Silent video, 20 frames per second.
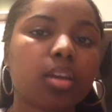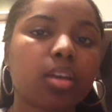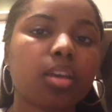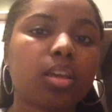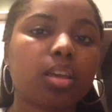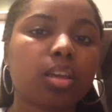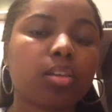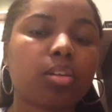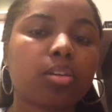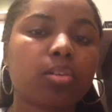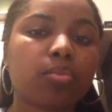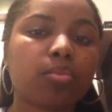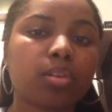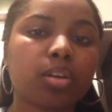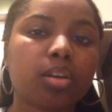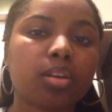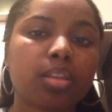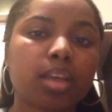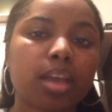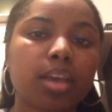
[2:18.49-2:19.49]
in her
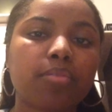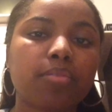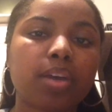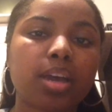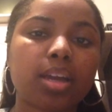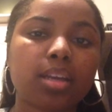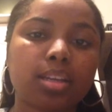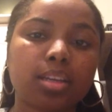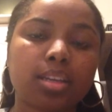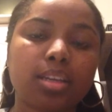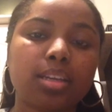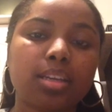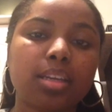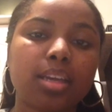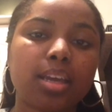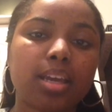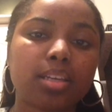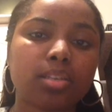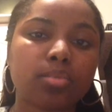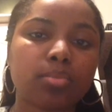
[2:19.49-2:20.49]
real life identity
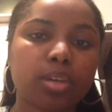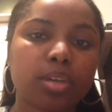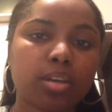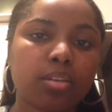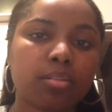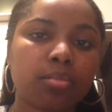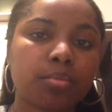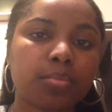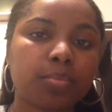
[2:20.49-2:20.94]
as well.